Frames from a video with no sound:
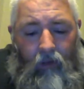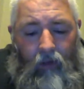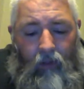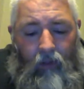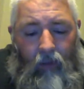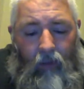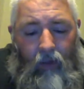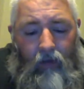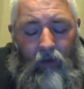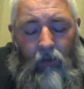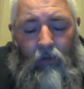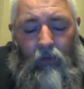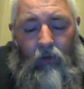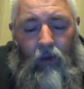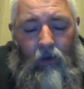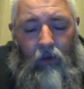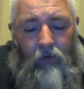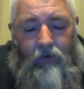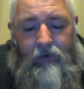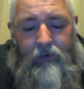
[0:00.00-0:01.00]
And they don't
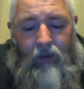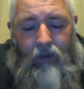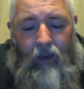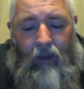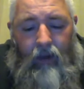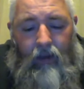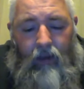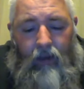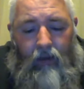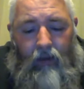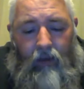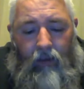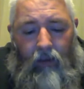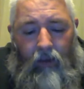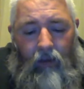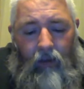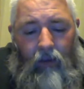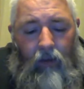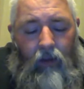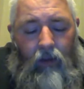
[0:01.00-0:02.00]
understand it.
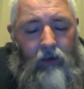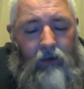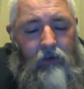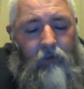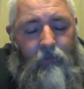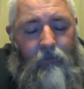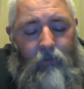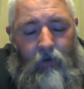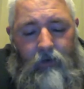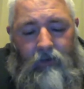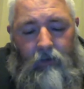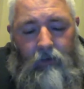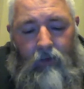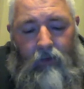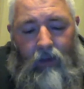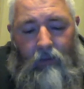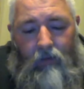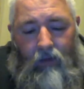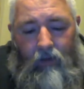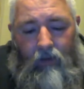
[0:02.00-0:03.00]
You got your First
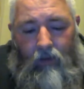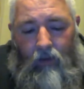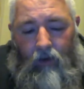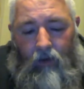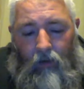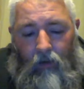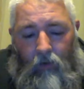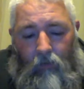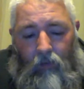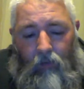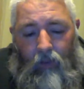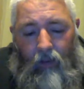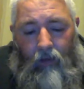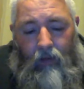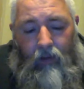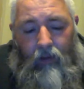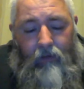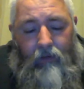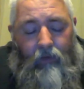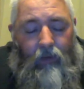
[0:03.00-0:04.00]
Amendment, you know,
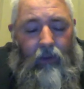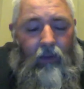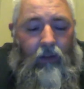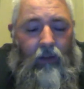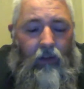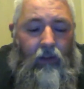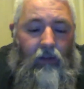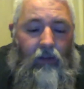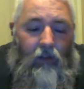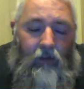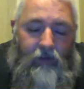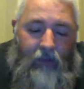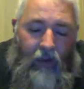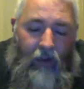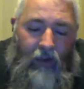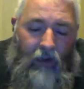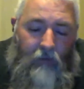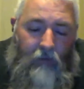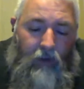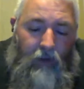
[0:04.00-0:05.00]
and then, and then the
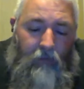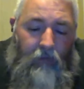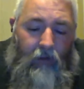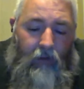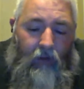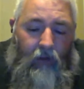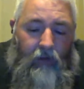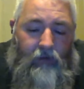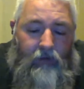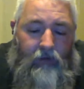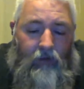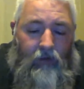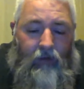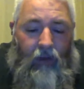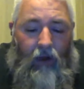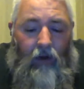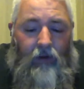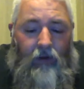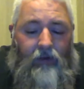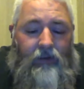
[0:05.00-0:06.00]
Second Amendment is to
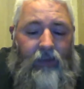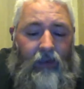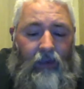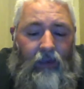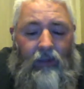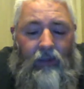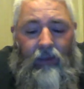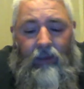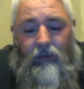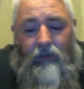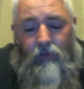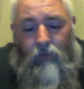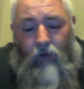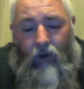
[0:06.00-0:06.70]
guarantee these